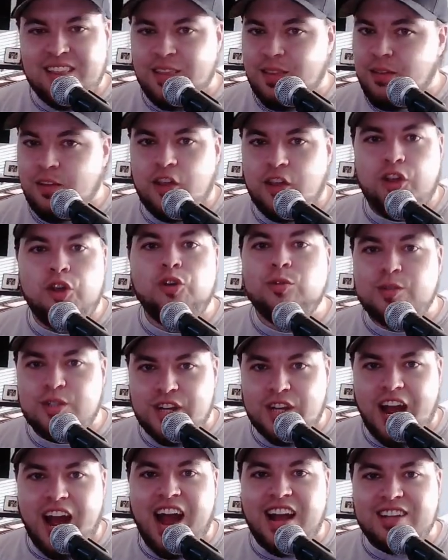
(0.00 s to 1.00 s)
Huge
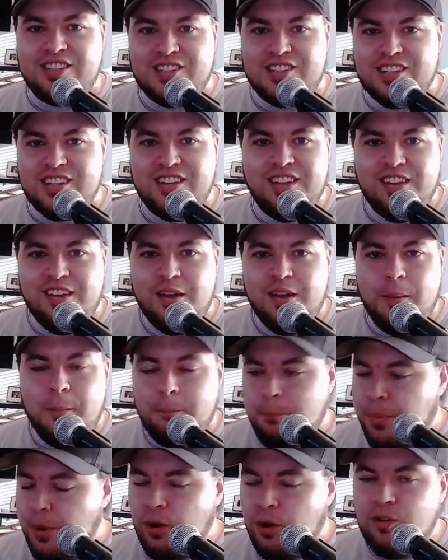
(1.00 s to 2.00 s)
guys,
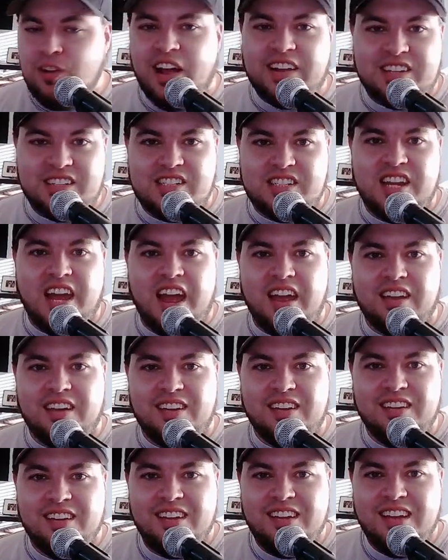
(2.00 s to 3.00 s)
built like a
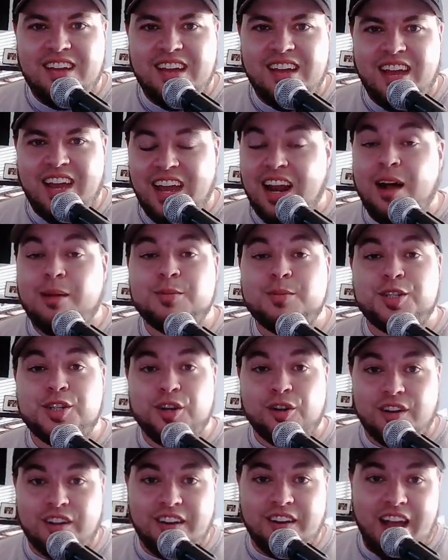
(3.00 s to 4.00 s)
tank, and I'm
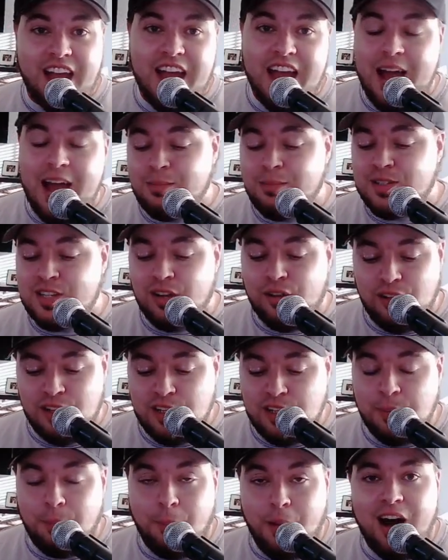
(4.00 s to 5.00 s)
sure could absolutely
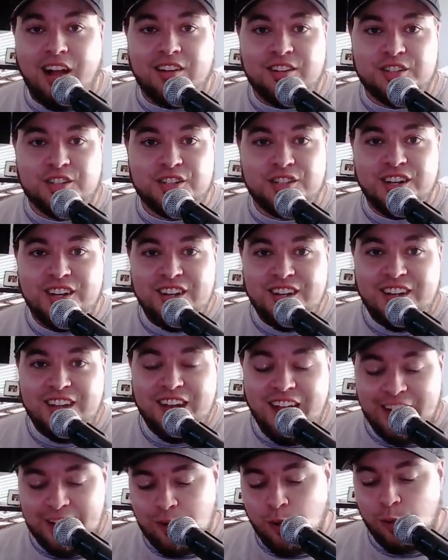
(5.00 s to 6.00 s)
demolish
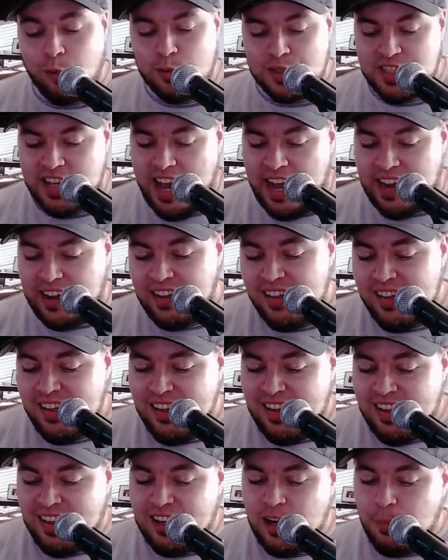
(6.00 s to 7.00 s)
a cool snack.
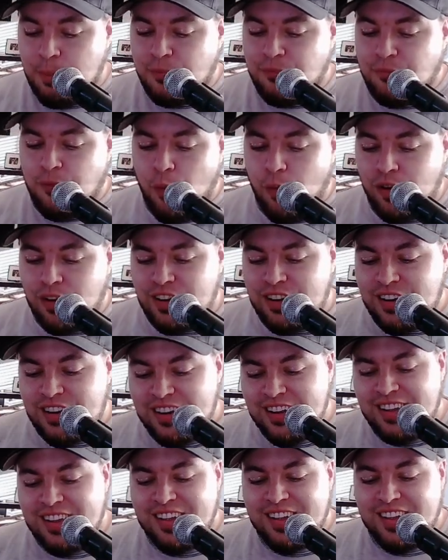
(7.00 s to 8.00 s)
Number four,
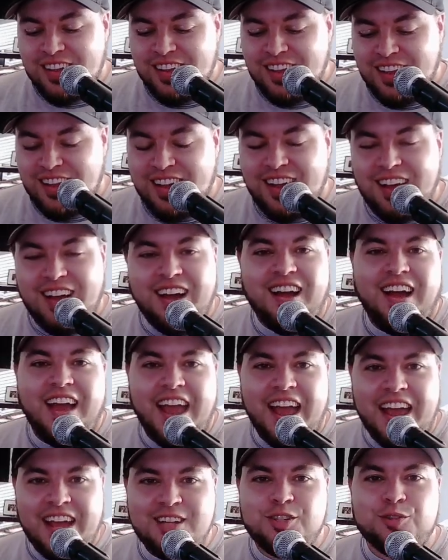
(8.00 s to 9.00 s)

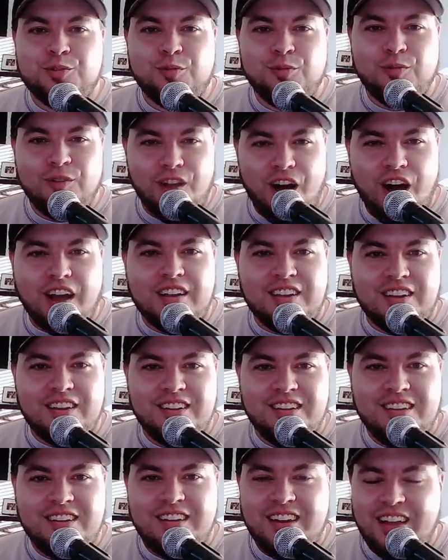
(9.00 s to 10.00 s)
Andrew Luck.
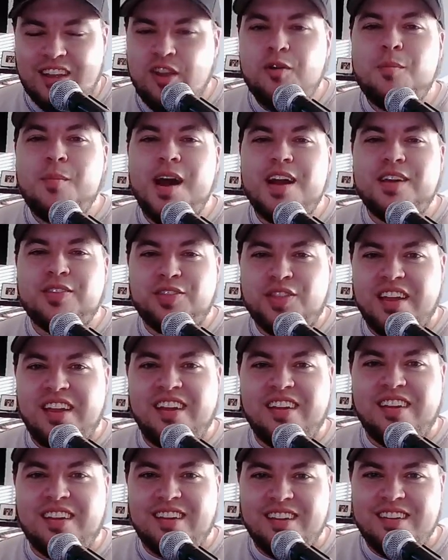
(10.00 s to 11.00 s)
Now, you may
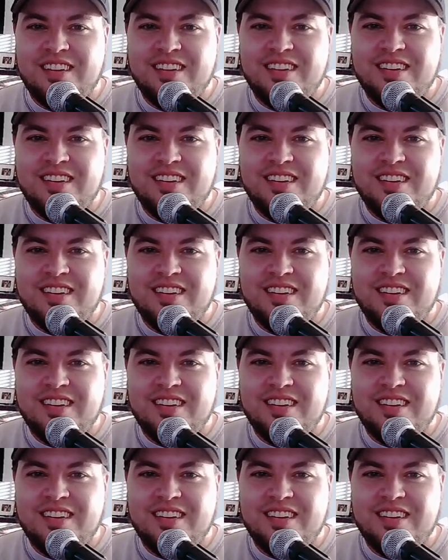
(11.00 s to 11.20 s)
think